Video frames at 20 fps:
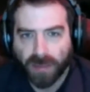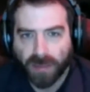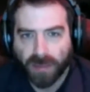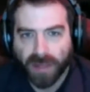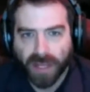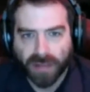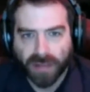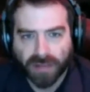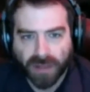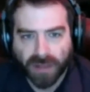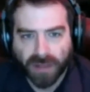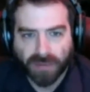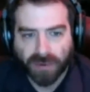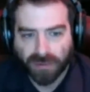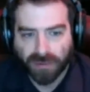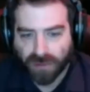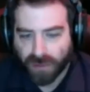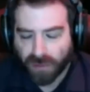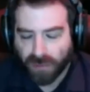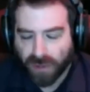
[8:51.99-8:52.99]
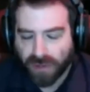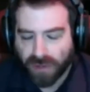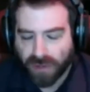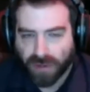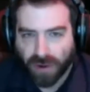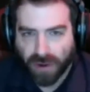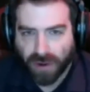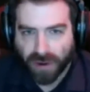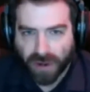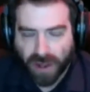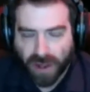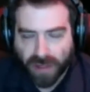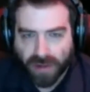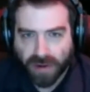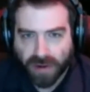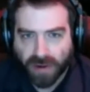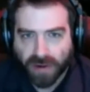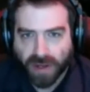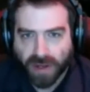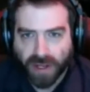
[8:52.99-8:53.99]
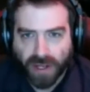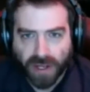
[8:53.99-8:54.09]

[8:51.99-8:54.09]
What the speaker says: is that for some reason or another,